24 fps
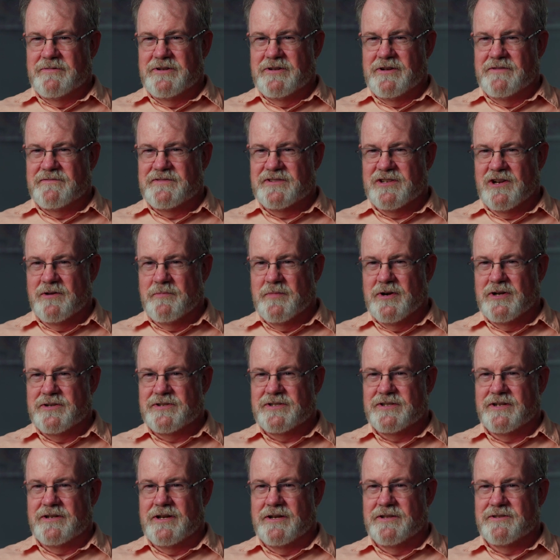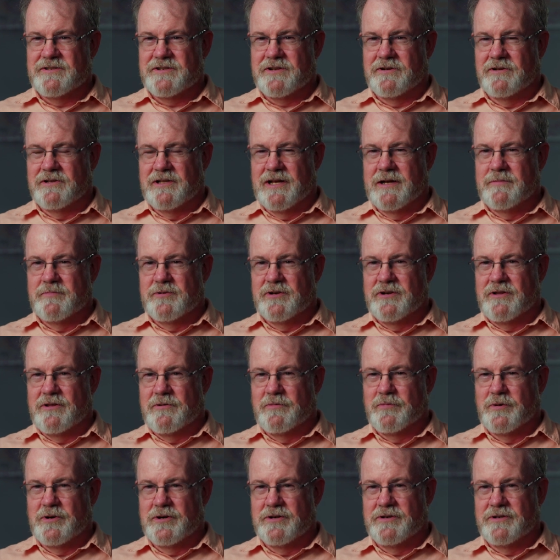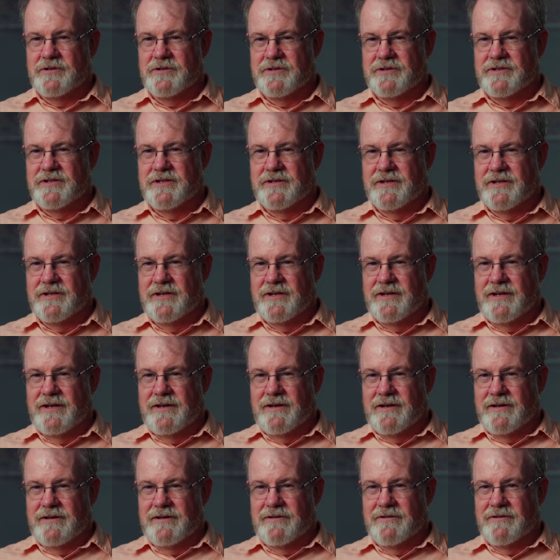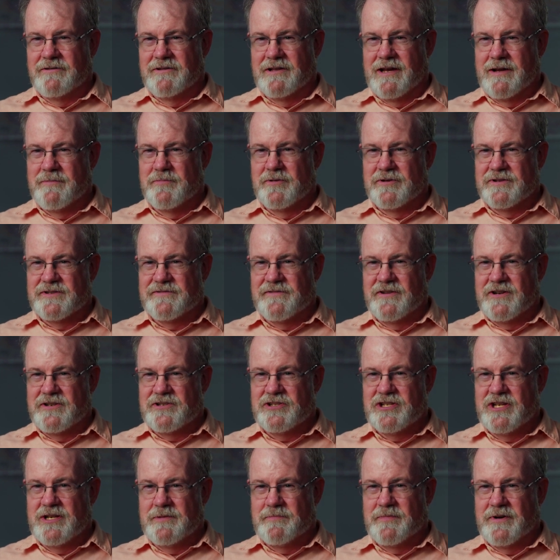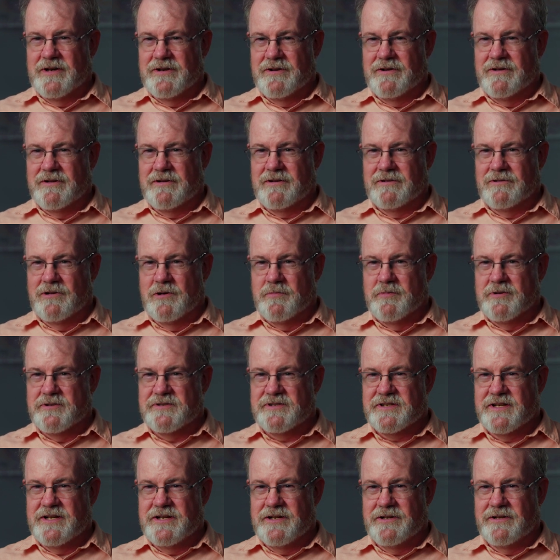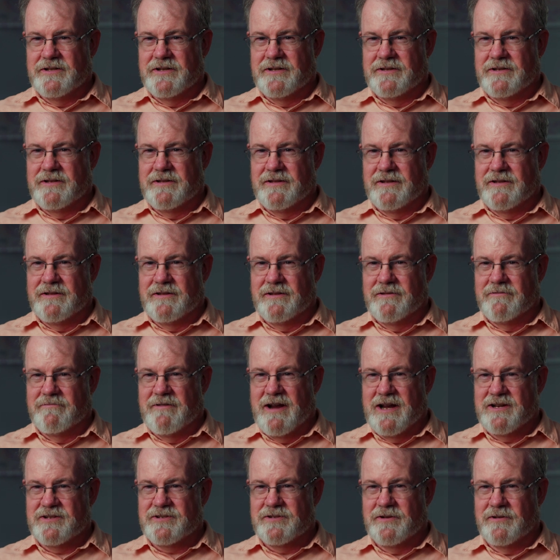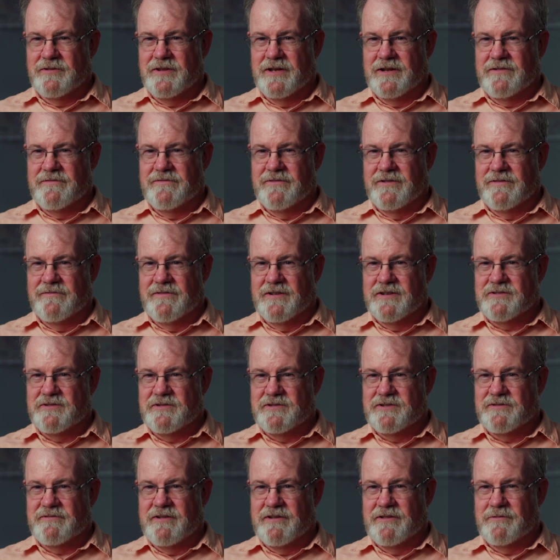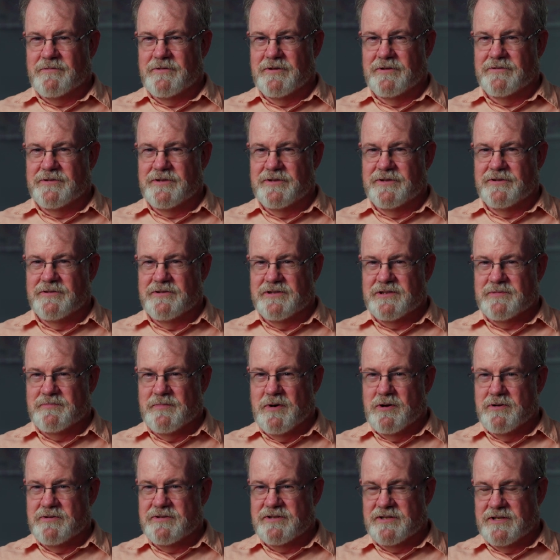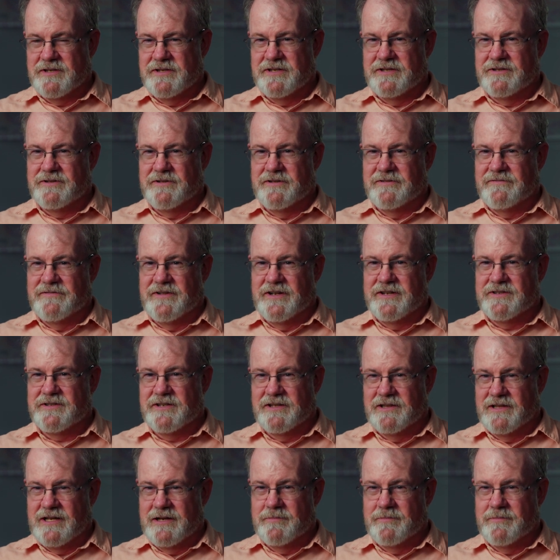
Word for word: When you have so much unskilled labor in the world, you know, labor is very cheap on a global scale, and the rational thing for investors around the world to do is mostly to invest in